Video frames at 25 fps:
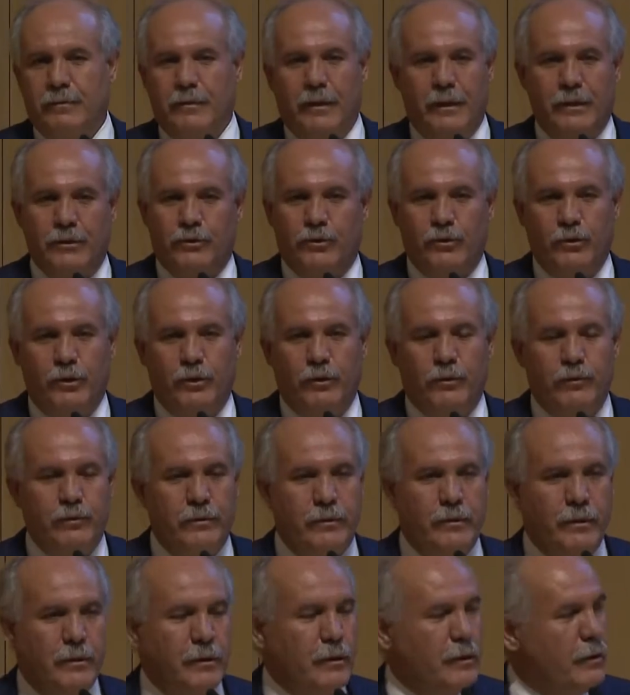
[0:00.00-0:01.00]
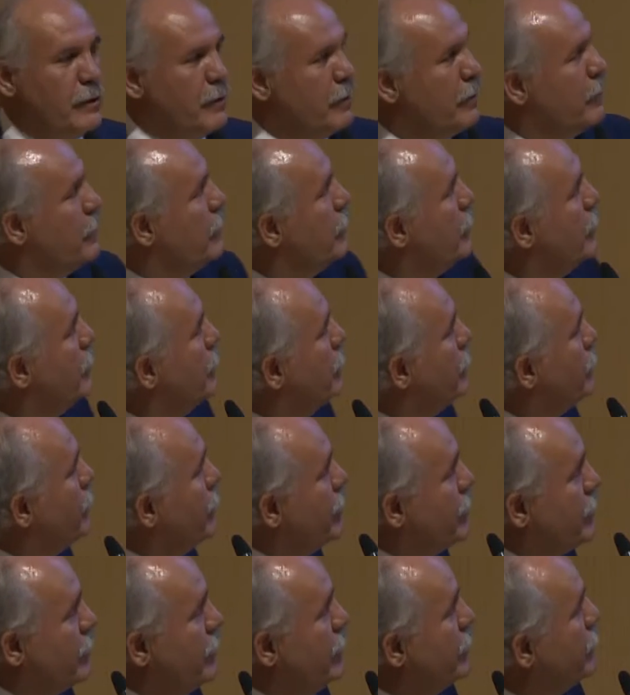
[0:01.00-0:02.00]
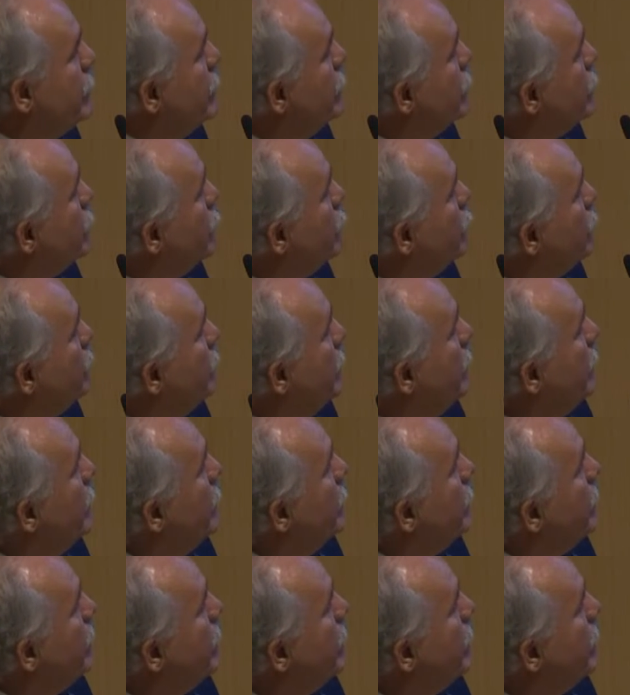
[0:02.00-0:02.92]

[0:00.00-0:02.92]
and so on. It could be